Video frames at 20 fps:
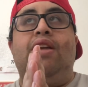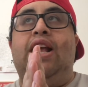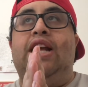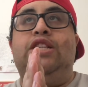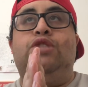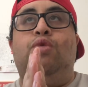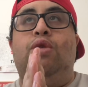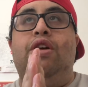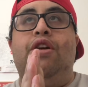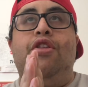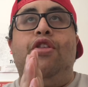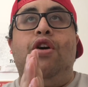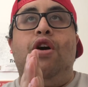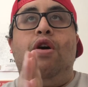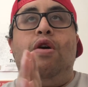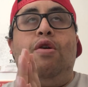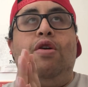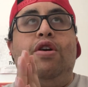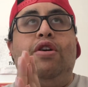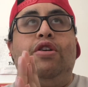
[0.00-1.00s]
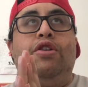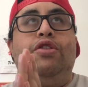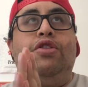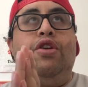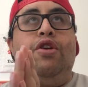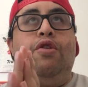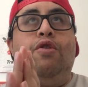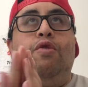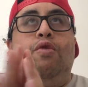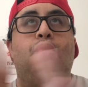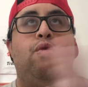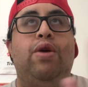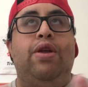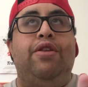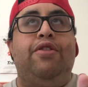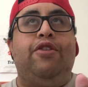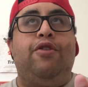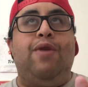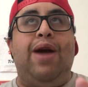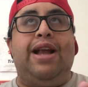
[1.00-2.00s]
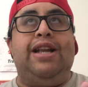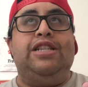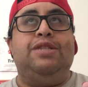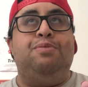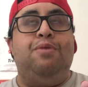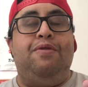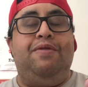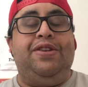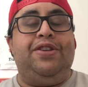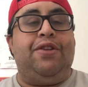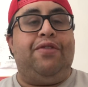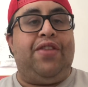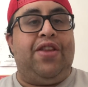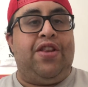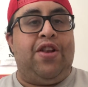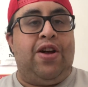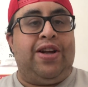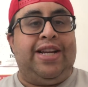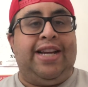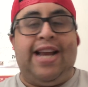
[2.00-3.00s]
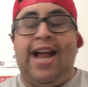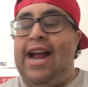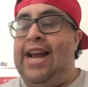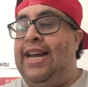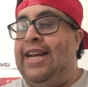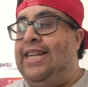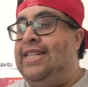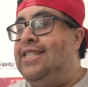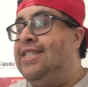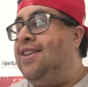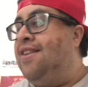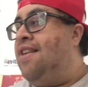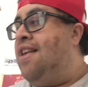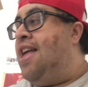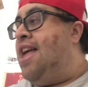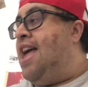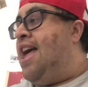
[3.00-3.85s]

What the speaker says: It's one of the greatest movies of the 1980s.